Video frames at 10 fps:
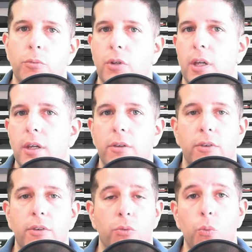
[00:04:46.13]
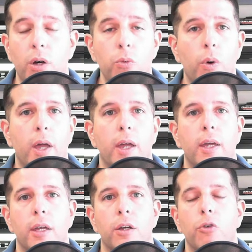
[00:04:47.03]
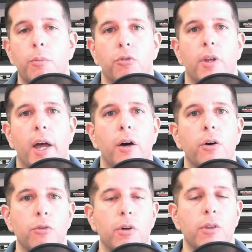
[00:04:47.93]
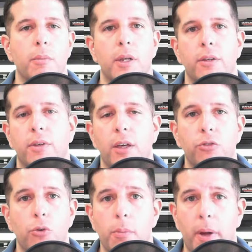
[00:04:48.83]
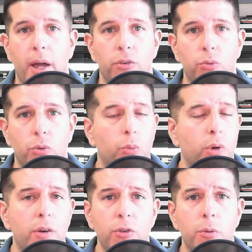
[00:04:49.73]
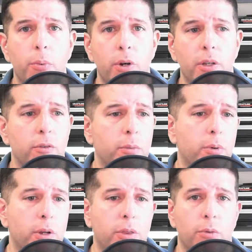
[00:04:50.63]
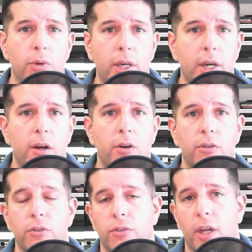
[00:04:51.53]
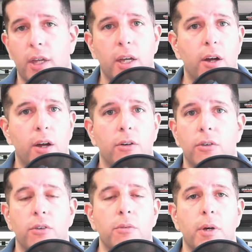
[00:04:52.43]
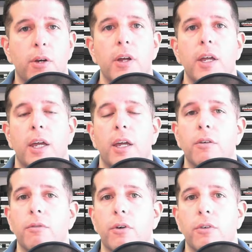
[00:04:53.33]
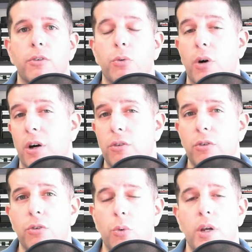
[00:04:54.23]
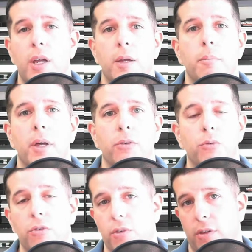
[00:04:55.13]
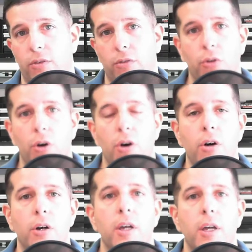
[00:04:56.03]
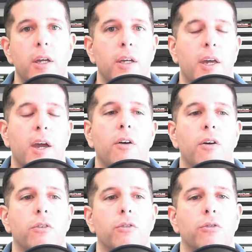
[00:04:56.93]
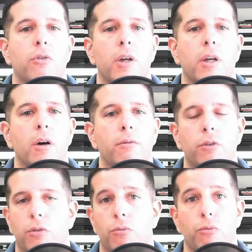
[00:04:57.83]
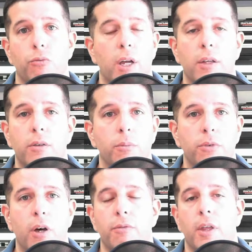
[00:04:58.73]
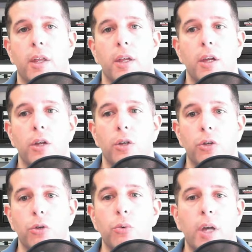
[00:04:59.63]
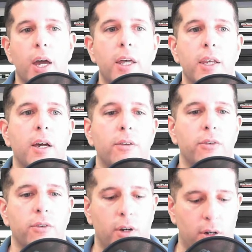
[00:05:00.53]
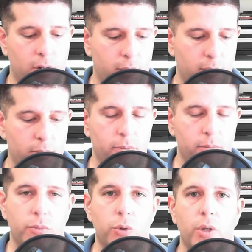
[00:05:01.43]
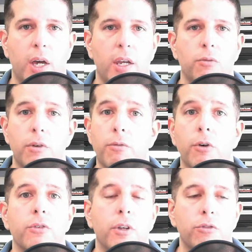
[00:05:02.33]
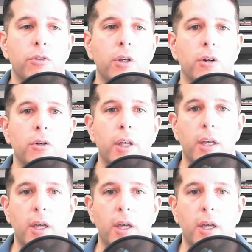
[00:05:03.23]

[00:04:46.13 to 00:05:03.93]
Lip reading: encryption is this one-way encryption algorithm, and it takes your password, whatever you put in there. If you put in 3 characters, 10 characters, doesn't matter, it converts it to 128 bits, which is like this long character string of just random stuff that you cannot reverse engineer.